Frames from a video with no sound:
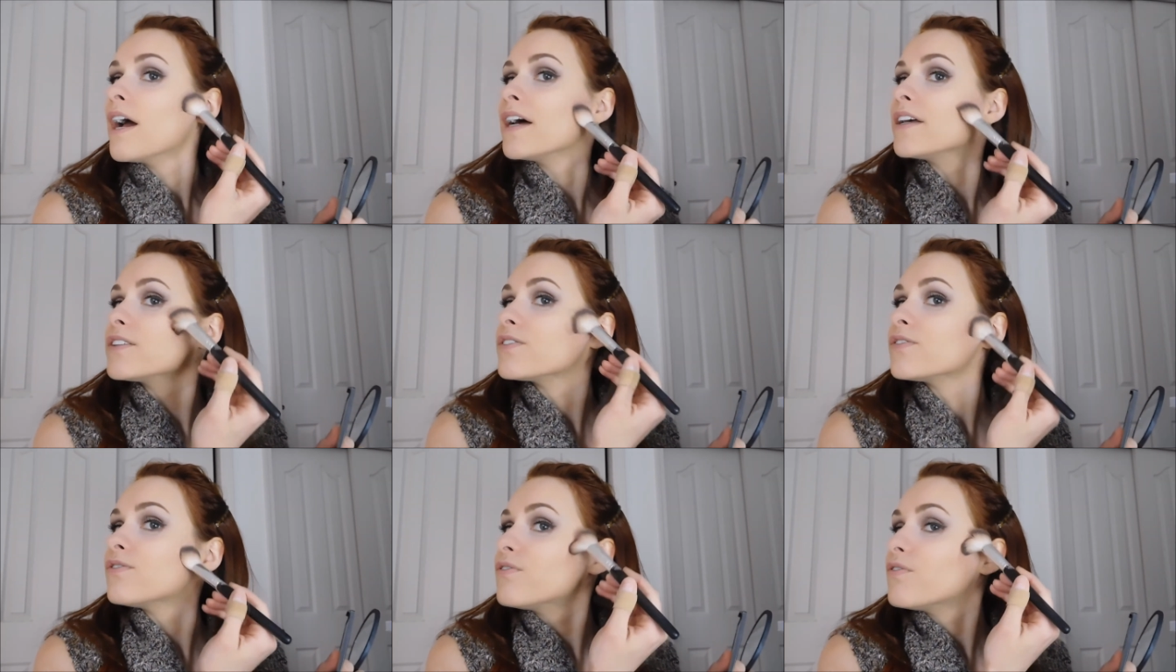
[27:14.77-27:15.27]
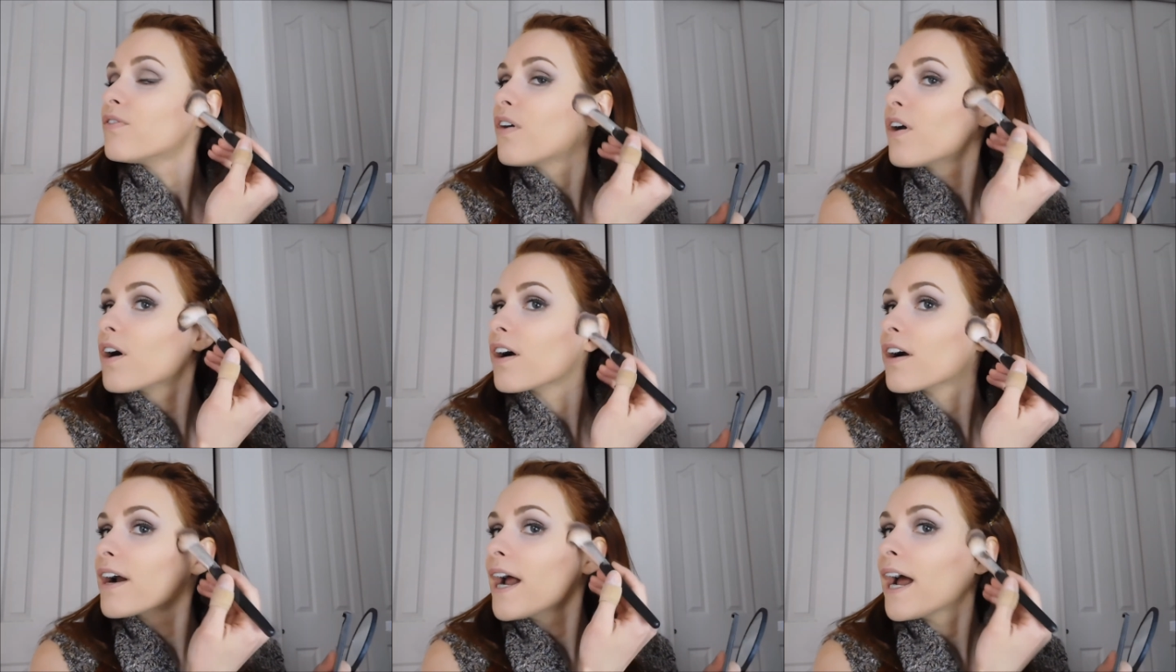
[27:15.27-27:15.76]
as
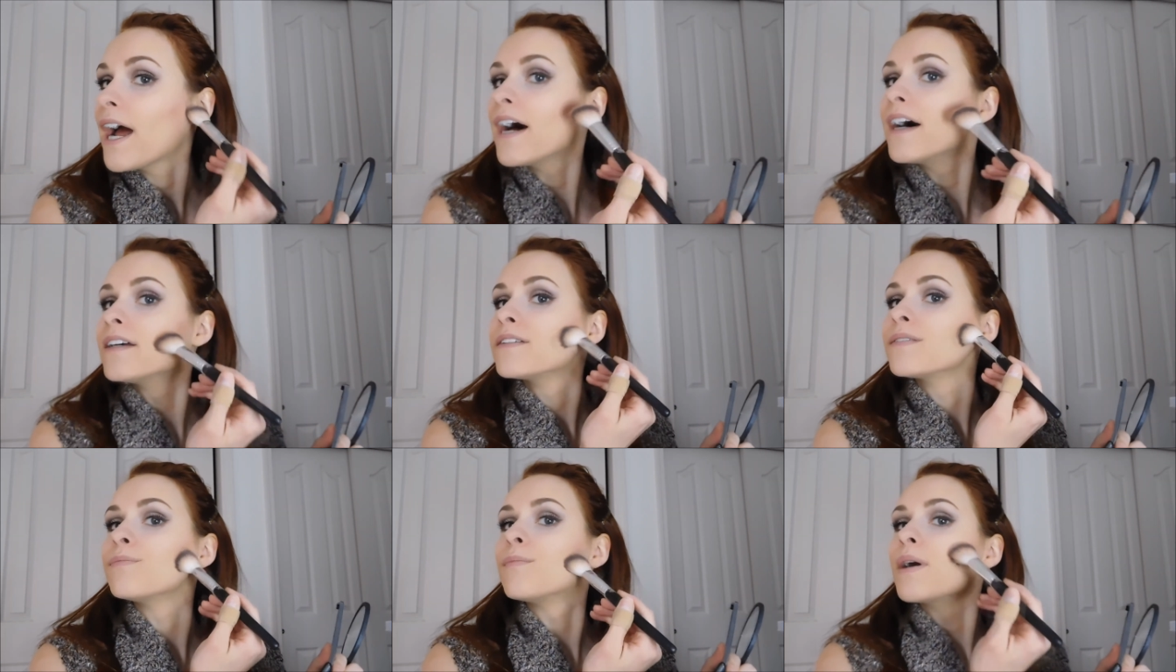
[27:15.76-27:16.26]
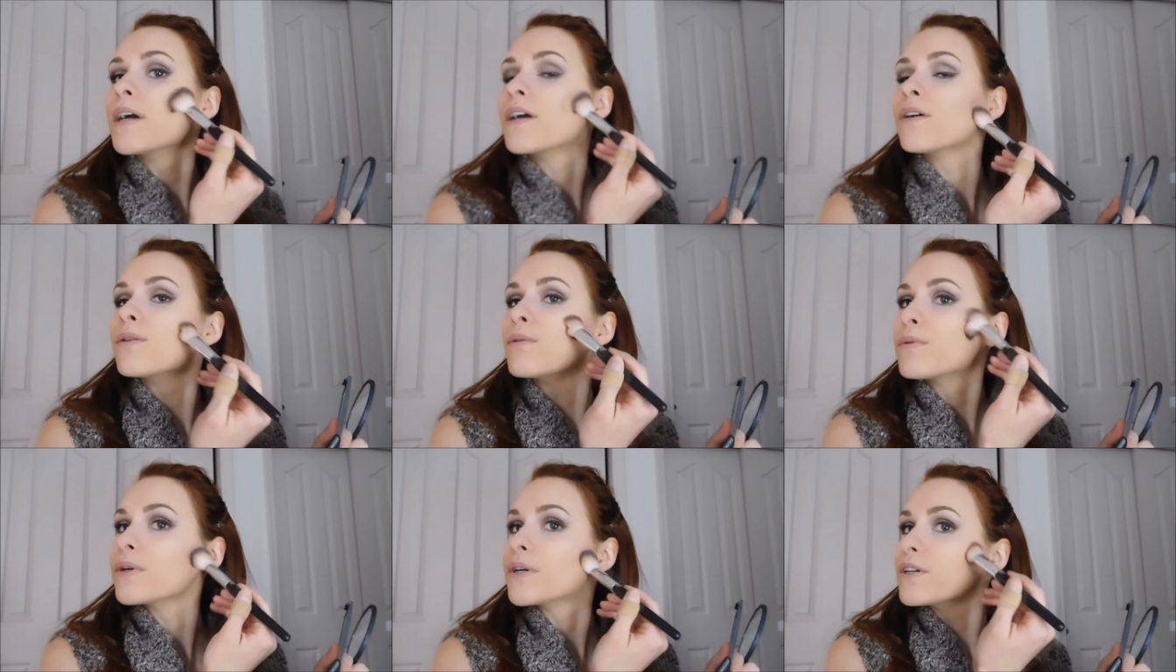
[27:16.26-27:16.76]
far as my
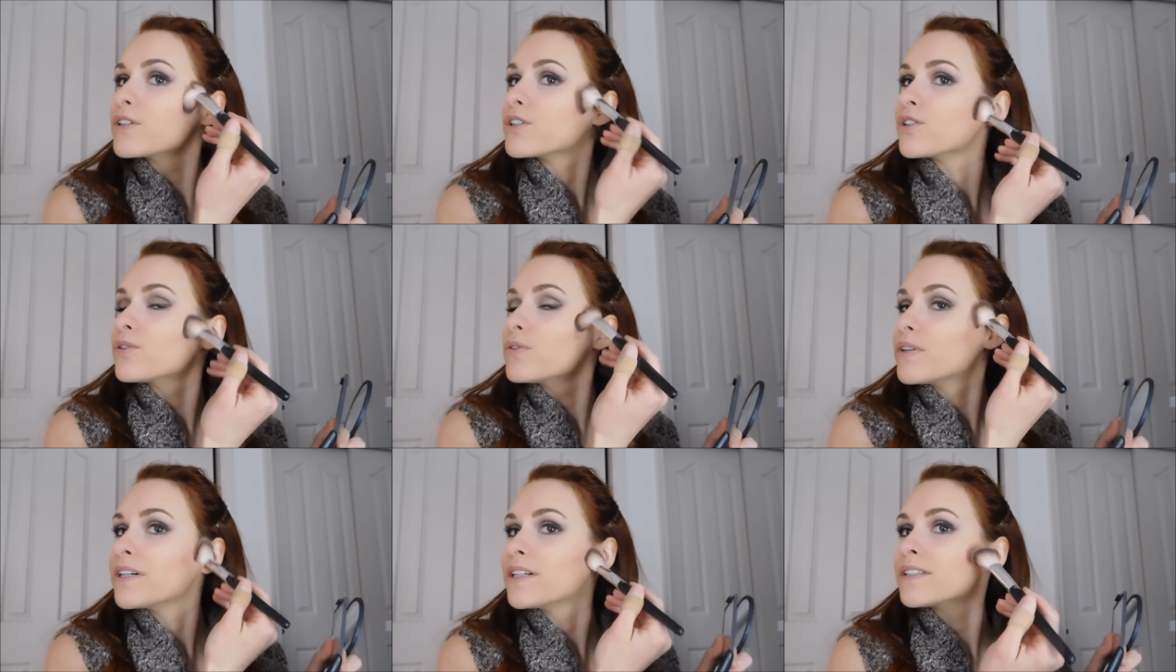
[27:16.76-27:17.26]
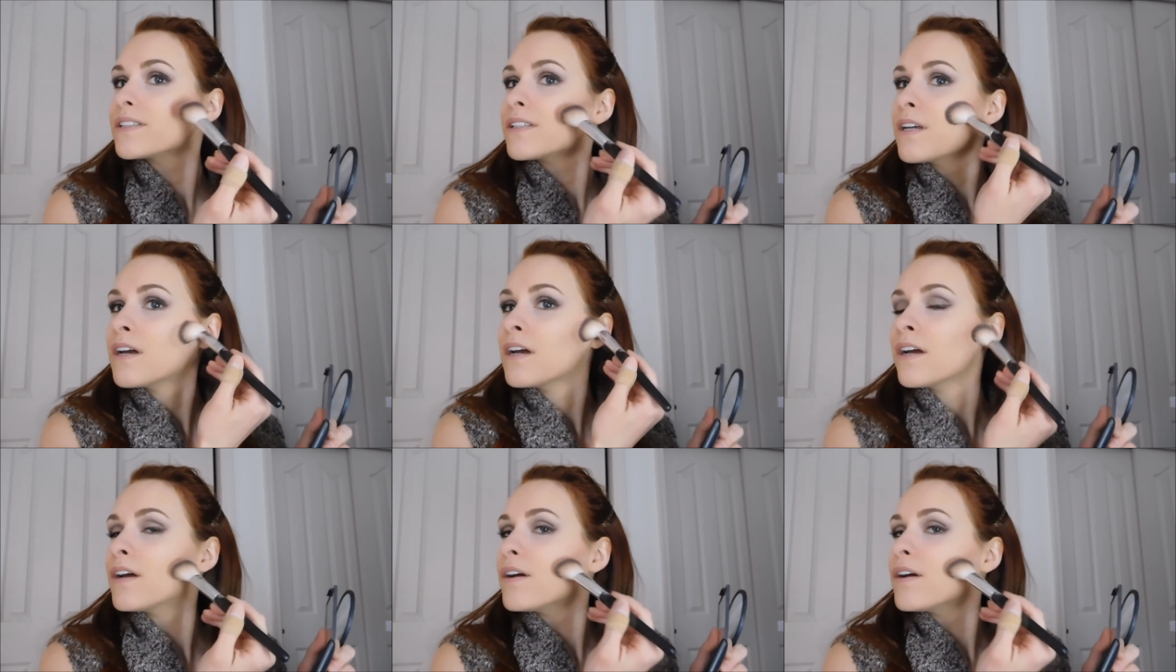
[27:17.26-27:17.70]
career choice.